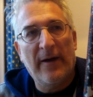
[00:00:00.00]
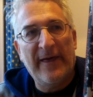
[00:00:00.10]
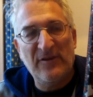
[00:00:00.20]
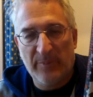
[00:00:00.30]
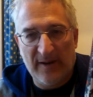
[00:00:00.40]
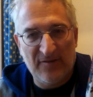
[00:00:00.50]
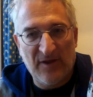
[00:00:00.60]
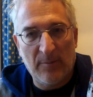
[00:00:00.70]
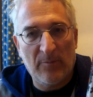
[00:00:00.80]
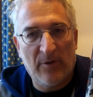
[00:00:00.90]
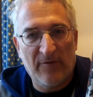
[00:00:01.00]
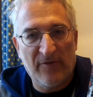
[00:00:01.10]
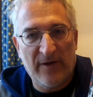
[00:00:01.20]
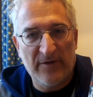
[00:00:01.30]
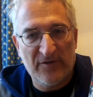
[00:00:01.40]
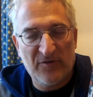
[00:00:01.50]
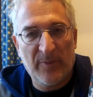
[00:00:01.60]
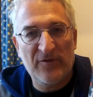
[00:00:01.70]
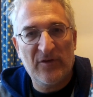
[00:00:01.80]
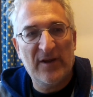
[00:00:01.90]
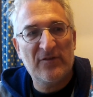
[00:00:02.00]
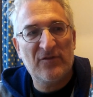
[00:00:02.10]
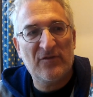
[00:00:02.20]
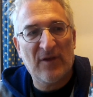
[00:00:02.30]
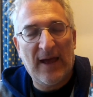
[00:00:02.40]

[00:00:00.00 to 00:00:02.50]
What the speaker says: He's been examined by various specialists